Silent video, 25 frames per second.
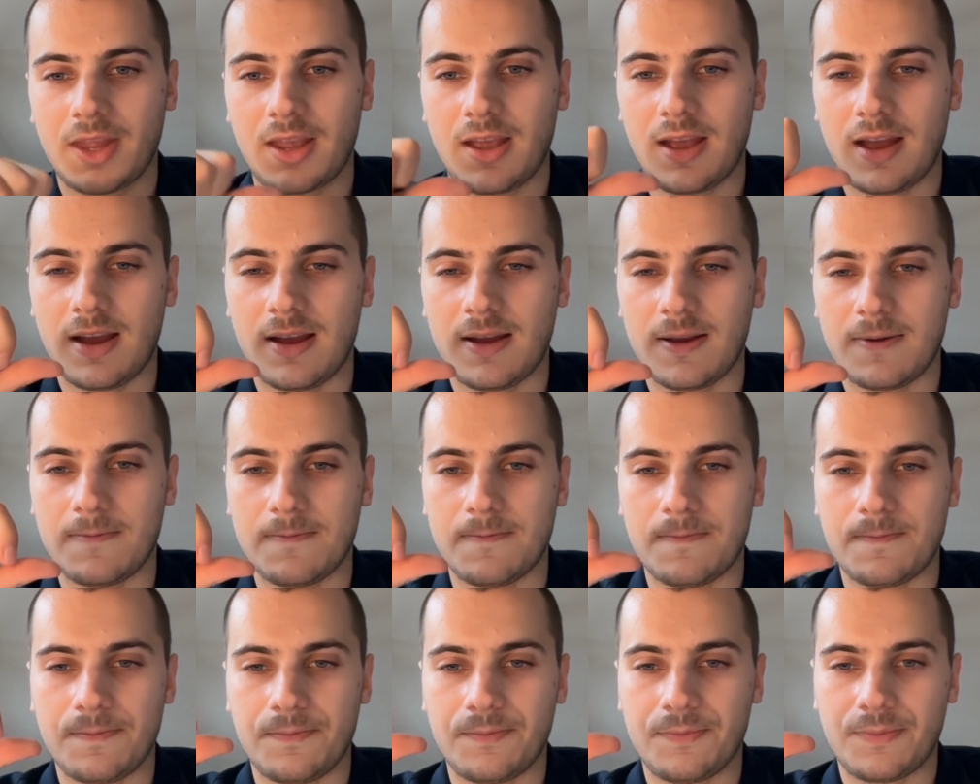
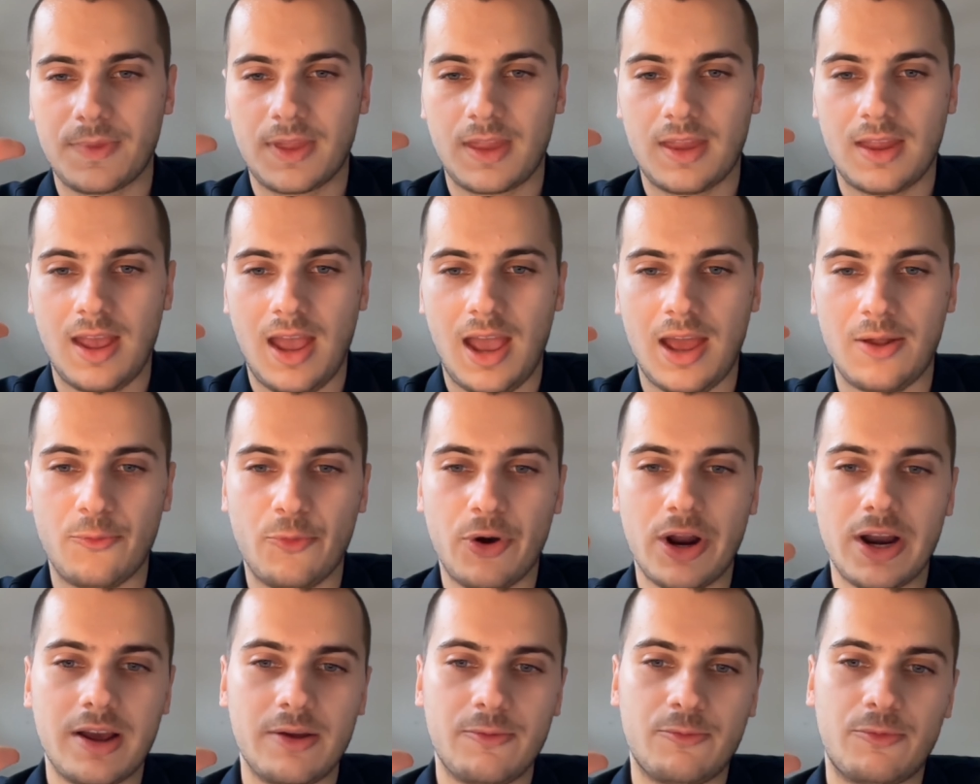And
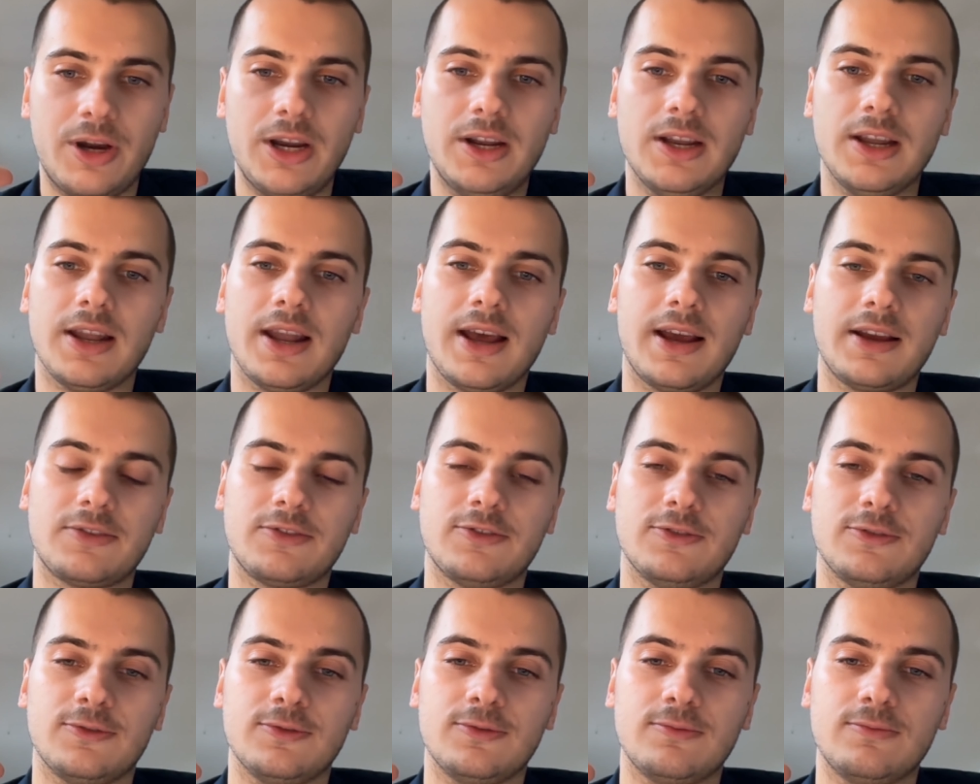what I really like
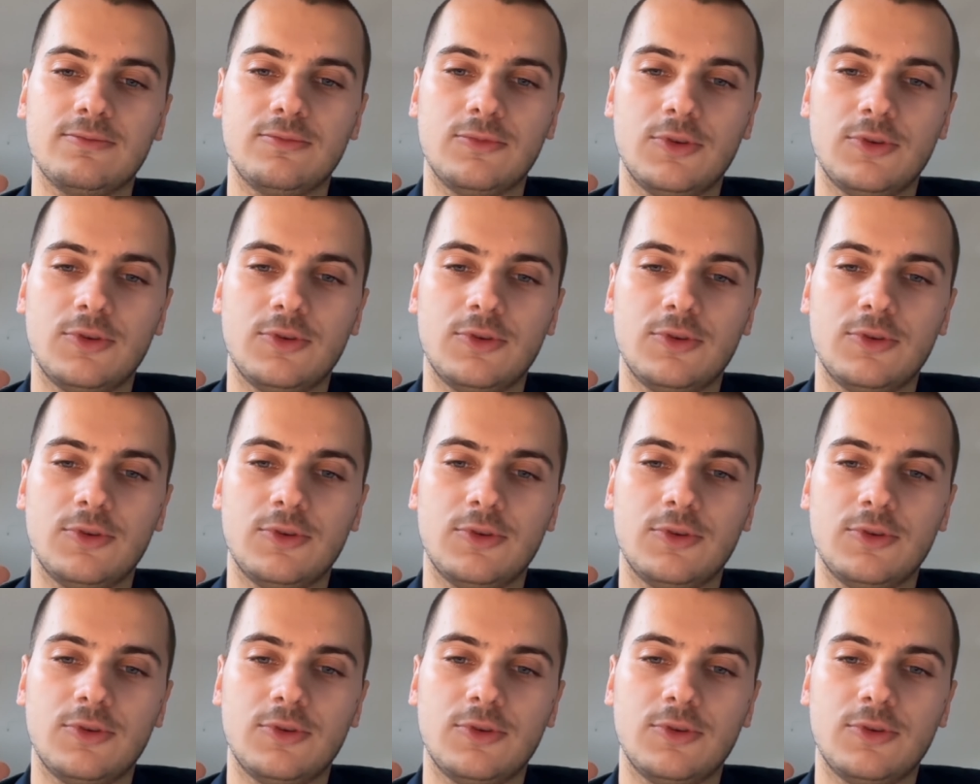to